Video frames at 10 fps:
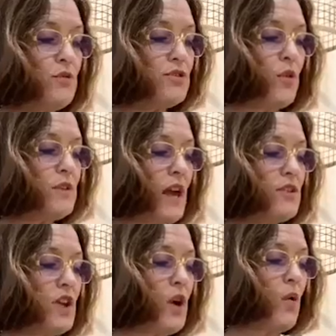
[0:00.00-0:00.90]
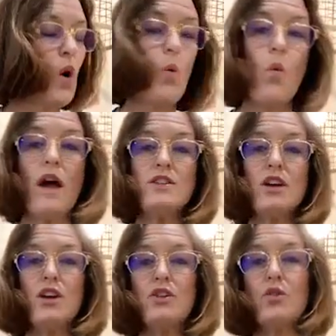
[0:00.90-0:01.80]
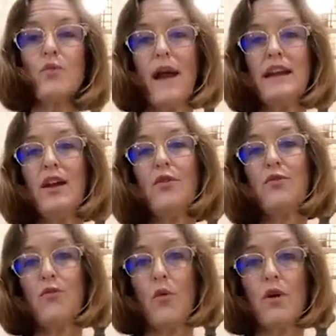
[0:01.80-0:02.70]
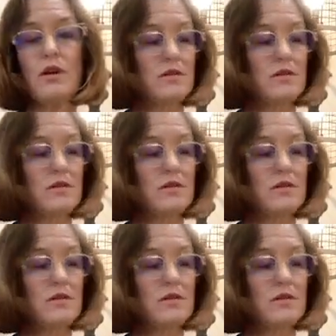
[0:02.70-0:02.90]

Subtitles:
you don't yet know what you're ready for.